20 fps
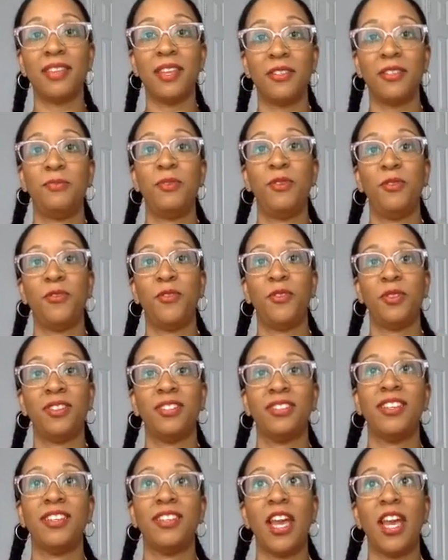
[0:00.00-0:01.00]
beautiful, because
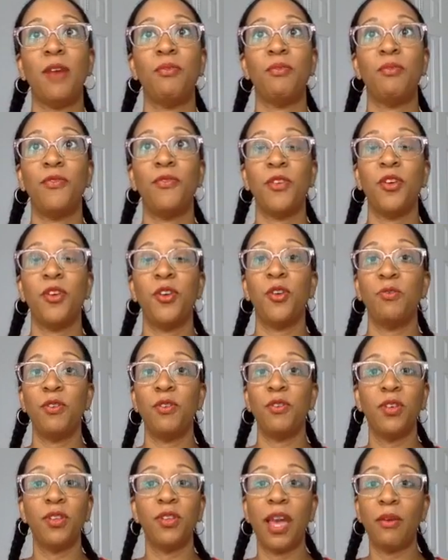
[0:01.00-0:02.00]
that's how we feel. We
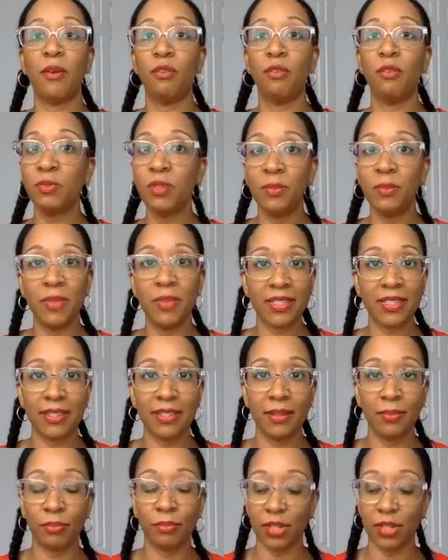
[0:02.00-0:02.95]
feel like once we mess up,